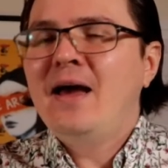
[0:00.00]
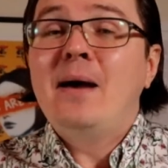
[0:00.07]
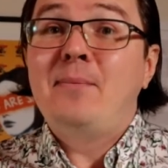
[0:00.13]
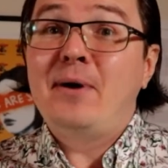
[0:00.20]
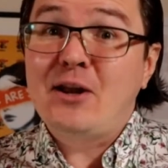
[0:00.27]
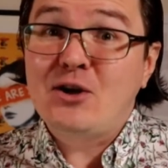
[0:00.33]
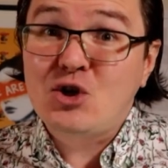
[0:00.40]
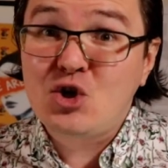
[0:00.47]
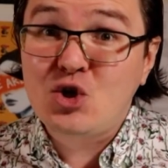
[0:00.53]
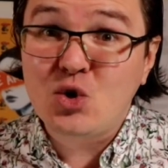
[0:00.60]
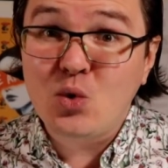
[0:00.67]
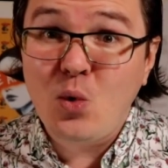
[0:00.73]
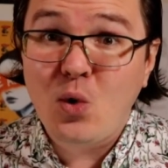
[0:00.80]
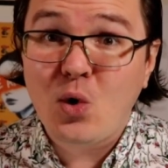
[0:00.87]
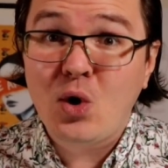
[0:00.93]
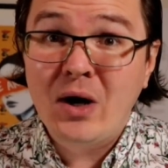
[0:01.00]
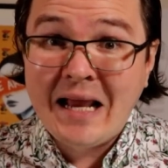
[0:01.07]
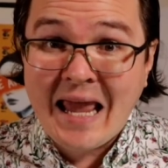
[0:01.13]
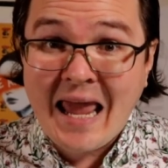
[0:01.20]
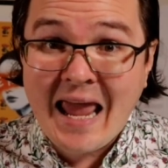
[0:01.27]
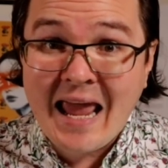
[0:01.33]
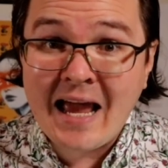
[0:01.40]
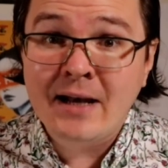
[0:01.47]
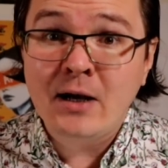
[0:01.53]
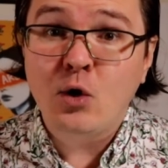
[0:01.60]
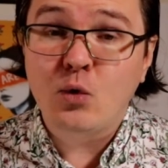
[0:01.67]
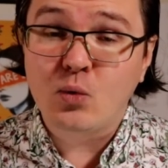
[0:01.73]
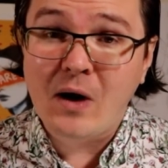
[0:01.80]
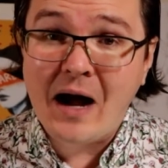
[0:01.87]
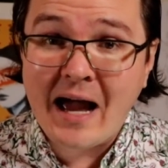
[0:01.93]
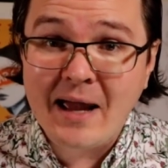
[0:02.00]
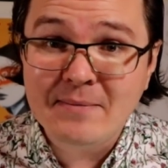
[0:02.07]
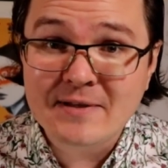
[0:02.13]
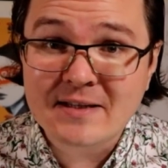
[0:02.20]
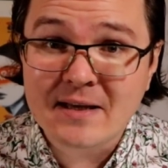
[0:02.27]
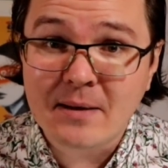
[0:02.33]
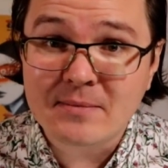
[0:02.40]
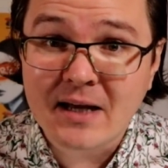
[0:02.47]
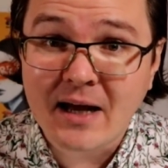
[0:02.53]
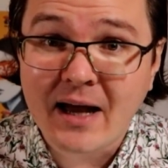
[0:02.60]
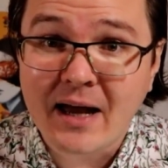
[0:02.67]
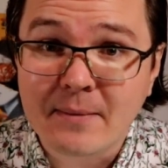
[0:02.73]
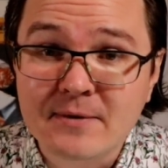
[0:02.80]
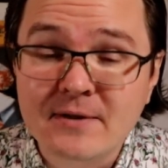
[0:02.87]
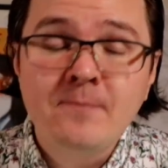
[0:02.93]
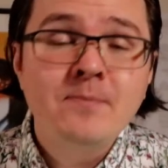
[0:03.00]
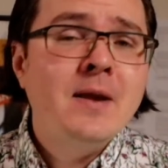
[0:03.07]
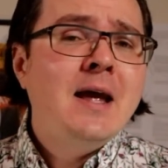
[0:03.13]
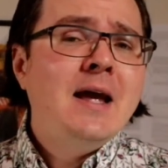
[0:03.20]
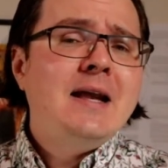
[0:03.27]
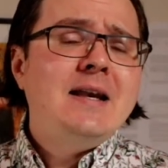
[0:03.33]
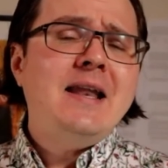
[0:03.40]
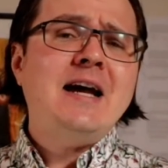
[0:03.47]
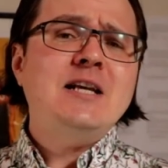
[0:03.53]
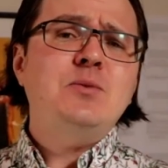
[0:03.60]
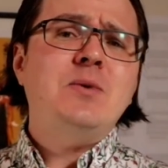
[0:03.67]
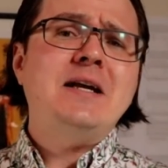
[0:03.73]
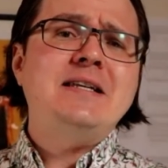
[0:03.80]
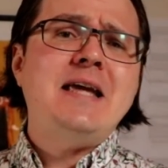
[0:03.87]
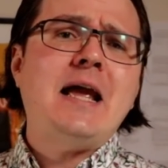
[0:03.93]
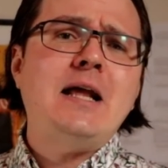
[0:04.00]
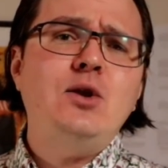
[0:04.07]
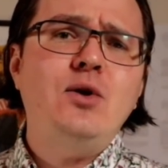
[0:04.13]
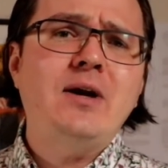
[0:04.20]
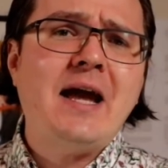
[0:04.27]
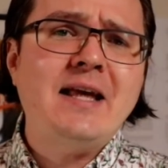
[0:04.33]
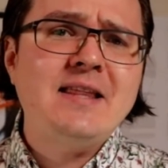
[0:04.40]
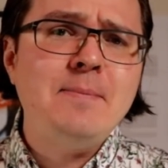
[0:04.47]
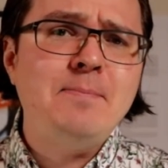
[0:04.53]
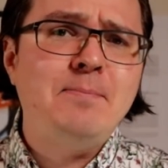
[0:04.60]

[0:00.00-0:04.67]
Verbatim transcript: but it sure can rhyme sometimes. Next, we're going to take a look at the